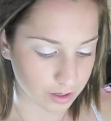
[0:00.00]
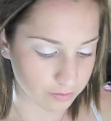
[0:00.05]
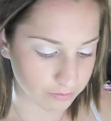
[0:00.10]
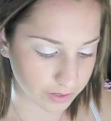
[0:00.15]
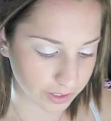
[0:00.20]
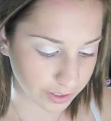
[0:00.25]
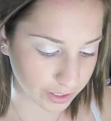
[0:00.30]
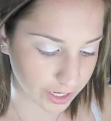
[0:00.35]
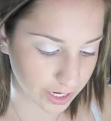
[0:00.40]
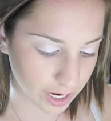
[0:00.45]

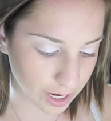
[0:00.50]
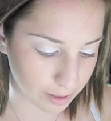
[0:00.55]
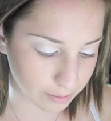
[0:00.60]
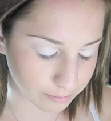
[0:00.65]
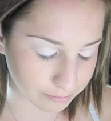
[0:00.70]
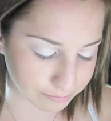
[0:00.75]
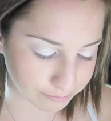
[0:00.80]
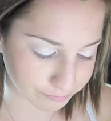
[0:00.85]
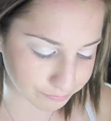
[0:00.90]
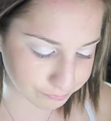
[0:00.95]
Very
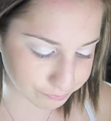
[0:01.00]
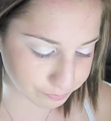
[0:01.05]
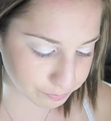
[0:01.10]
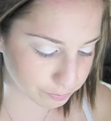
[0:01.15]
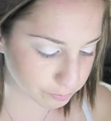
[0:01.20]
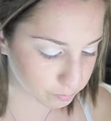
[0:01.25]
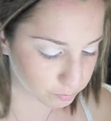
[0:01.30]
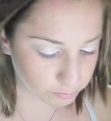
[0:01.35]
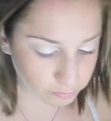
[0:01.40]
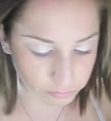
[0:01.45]

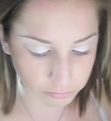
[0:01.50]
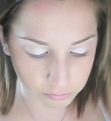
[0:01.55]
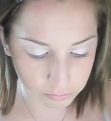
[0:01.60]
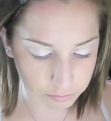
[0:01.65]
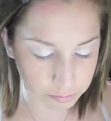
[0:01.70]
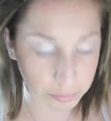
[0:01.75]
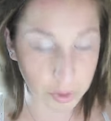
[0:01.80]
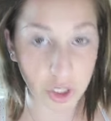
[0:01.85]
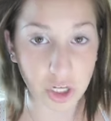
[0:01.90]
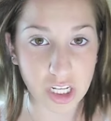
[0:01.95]

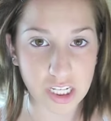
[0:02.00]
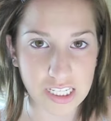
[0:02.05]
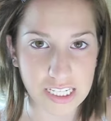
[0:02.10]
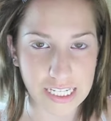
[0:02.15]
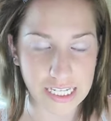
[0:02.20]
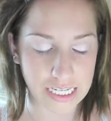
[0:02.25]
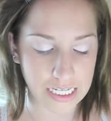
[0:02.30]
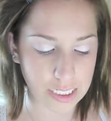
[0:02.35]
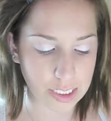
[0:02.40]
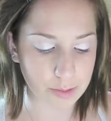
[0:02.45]

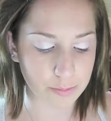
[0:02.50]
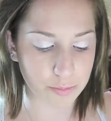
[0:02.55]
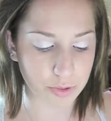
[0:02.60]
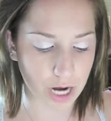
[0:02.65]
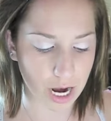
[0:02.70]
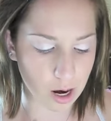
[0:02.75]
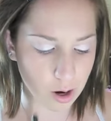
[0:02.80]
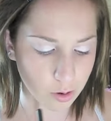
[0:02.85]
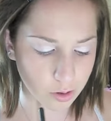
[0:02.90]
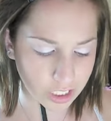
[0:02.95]
burgundy,
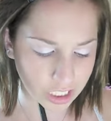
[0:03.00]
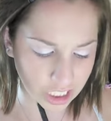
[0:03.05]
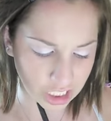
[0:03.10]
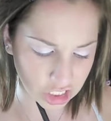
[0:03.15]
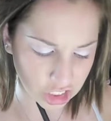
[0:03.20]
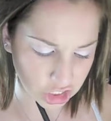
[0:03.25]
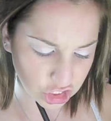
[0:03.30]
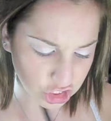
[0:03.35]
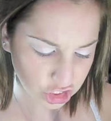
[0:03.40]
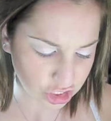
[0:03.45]

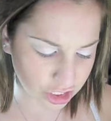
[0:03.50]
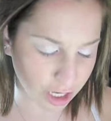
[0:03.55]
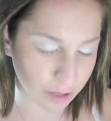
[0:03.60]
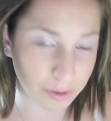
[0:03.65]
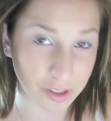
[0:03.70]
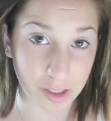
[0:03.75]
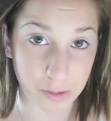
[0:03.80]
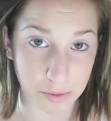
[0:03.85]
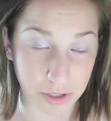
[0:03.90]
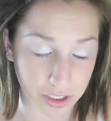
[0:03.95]
brownish, not
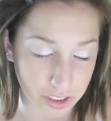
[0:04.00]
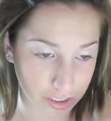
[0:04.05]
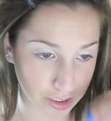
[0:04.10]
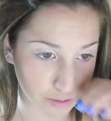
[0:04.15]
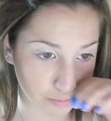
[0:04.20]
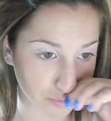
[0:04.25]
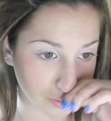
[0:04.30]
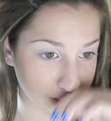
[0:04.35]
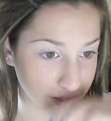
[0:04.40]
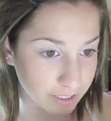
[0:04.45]
really burgundy,
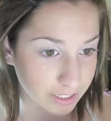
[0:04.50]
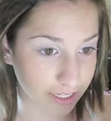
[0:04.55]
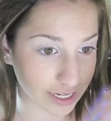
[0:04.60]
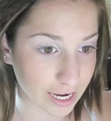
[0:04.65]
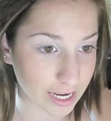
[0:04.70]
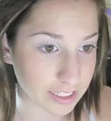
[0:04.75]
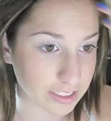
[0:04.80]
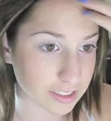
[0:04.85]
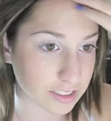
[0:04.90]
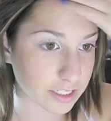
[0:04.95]
but like it
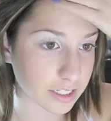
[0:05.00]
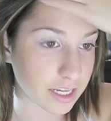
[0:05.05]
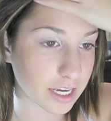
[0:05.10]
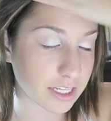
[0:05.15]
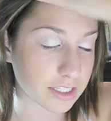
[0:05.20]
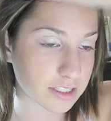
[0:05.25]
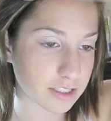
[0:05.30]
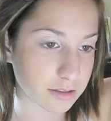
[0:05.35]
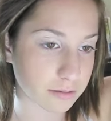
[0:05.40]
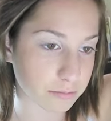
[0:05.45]

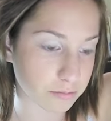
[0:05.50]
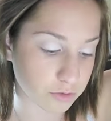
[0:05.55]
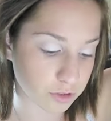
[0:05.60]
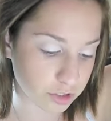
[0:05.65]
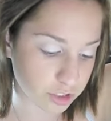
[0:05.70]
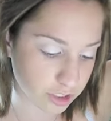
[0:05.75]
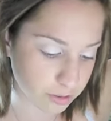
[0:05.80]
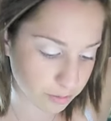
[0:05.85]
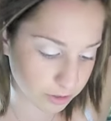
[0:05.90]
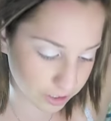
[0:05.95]
has some
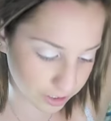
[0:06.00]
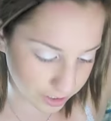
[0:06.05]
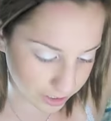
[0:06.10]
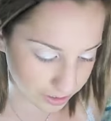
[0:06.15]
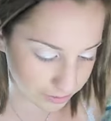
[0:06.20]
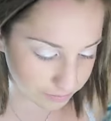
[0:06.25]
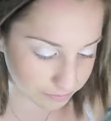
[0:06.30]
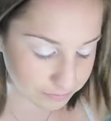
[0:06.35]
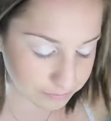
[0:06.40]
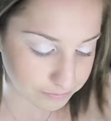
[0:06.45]
shimmer in
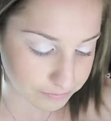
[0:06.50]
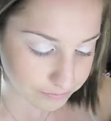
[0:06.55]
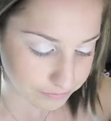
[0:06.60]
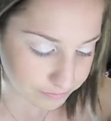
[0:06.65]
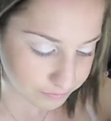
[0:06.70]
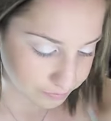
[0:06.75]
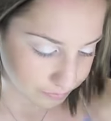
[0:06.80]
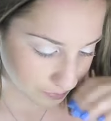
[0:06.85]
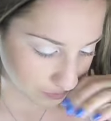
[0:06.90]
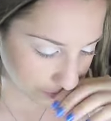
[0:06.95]
it.
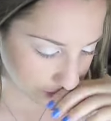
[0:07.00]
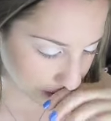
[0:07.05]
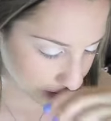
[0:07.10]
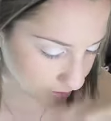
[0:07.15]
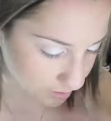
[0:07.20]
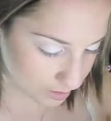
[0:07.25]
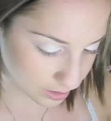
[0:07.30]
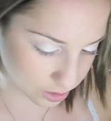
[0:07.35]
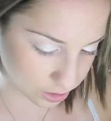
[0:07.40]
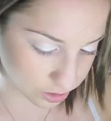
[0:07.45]

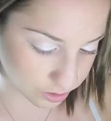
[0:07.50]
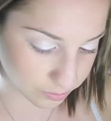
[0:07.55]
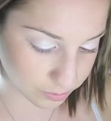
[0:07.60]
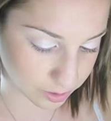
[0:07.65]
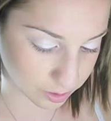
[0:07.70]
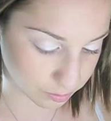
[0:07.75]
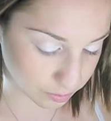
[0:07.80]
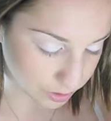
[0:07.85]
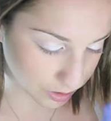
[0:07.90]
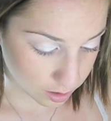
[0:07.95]
It's actually
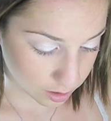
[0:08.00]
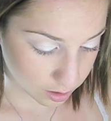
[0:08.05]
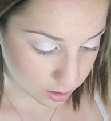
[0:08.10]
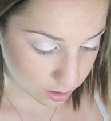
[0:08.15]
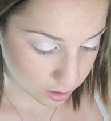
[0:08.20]
really pretty.